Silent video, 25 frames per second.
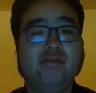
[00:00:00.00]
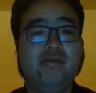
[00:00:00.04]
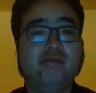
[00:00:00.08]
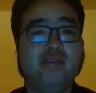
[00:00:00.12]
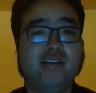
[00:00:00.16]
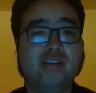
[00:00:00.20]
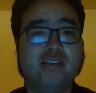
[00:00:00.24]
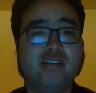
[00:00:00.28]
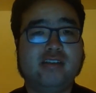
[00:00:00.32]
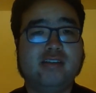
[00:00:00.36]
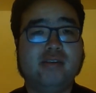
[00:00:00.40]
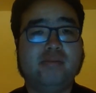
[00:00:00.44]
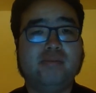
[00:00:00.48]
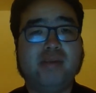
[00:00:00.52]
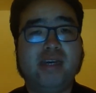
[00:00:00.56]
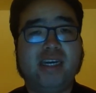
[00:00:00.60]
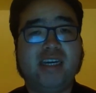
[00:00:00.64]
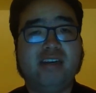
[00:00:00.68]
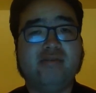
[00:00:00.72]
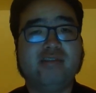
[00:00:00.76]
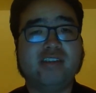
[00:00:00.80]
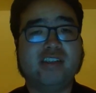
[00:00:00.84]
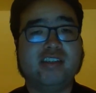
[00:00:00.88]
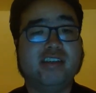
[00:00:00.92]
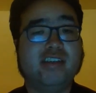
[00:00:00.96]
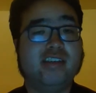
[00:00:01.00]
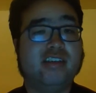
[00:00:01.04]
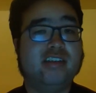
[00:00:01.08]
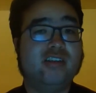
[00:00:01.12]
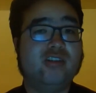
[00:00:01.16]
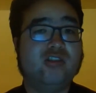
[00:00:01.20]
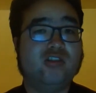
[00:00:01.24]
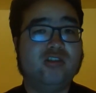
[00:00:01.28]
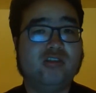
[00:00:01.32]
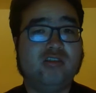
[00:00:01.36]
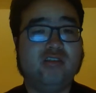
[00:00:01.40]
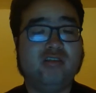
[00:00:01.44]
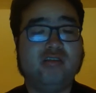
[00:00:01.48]
Once the bay was in
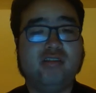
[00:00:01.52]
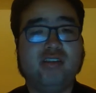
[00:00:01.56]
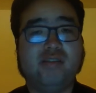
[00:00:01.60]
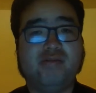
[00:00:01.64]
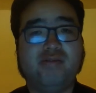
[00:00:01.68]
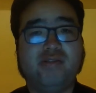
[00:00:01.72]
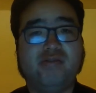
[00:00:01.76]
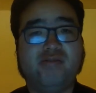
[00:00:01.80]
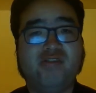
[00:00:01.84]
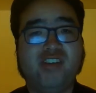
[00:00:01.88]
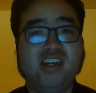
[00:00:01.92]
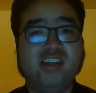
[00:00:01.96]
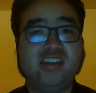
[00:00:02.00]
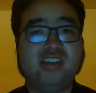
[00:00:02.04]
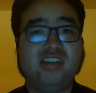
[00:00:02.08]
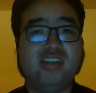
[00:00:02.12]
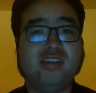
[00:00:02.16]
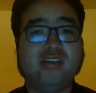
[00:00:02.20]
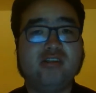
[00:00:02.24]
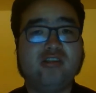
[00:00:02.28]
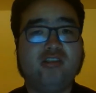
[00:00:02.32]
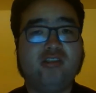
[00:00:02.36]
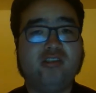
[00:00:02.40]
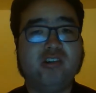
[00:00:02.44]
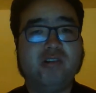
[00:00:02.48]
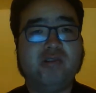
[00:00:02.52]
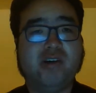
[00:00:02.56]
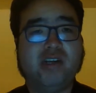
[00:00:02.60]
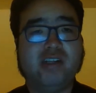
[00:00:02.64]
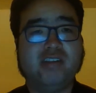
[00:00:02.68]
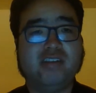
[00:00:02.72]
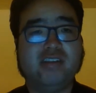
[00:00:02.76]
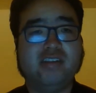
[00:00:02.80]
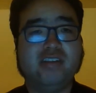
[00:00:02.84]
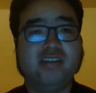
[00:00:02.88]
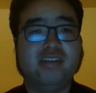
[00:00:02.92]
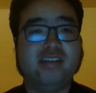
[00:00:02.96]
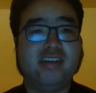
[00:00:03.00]
control of the French,
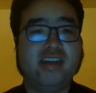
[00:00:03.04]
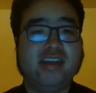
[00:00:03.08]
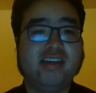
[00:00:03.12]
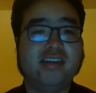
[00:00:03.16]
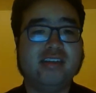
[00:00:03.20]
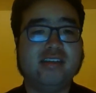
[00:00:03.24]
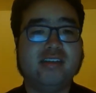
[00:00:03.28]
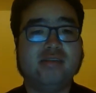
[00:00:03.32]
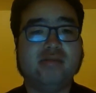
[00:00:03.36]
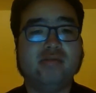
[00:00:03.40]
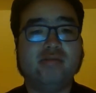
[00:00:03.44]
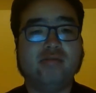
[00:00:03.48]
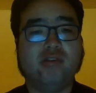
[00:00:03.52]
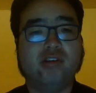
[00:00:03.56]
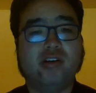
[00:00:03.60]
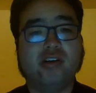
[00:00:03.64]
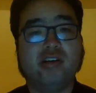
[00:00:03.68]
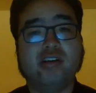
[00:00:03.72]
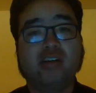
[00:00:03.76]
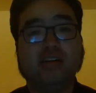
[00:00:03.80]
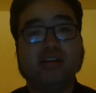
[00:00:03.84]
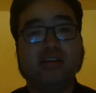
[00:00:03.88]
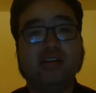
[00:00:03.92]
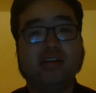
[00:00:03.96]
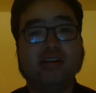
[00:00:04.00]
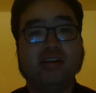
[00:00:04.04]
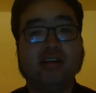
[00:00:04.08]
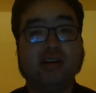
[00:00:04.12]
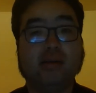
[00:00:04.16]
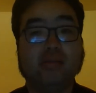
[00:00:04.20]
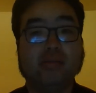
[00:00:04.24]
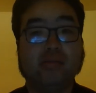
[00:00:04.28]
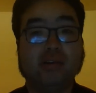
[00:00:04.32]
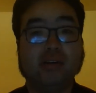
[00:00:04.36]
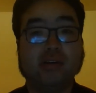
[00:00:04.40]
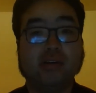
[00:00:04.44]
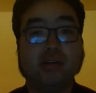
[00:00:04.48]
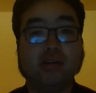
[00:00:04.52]
Cornwallis's days were
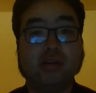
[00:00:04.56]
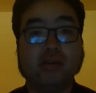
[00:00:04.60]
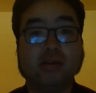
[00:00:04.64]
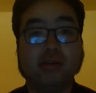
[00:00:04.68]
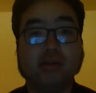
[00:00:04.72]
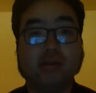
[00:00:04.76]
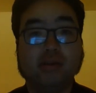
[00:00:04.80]
numbered.